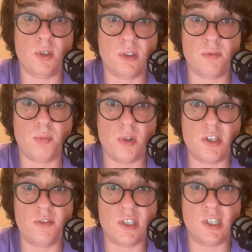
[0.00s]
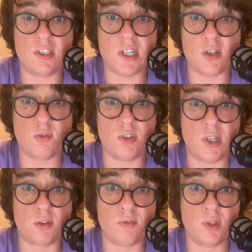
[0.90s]
loading 10 million
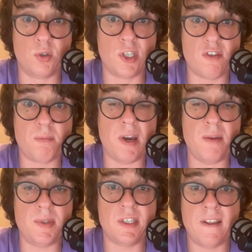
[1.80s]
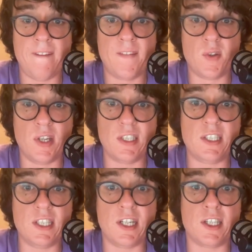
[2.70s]
users into memory at once is not
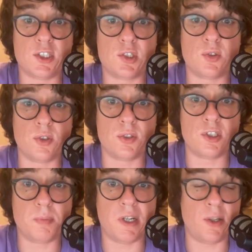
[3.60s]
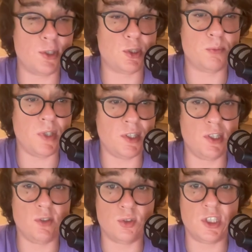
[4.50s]
good. So ideally, you need to
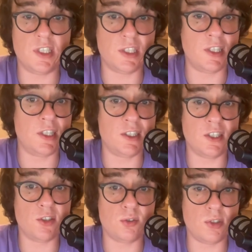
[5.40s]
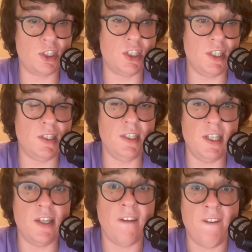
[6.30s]
study queue management and all that.
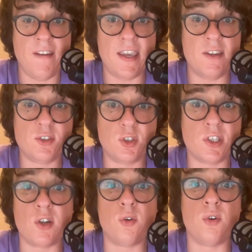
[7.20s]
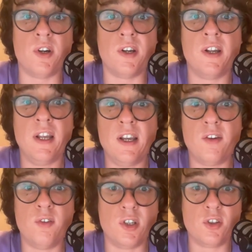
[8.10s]
There.
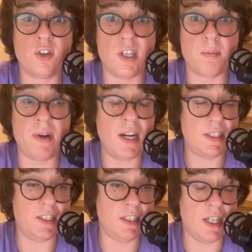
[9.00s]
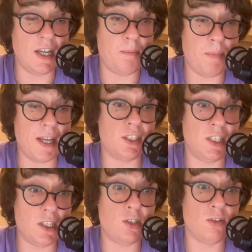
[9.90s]
Well, in practice,
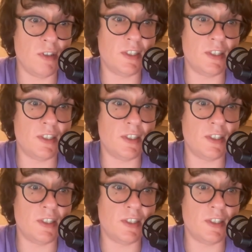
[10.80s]
Yes.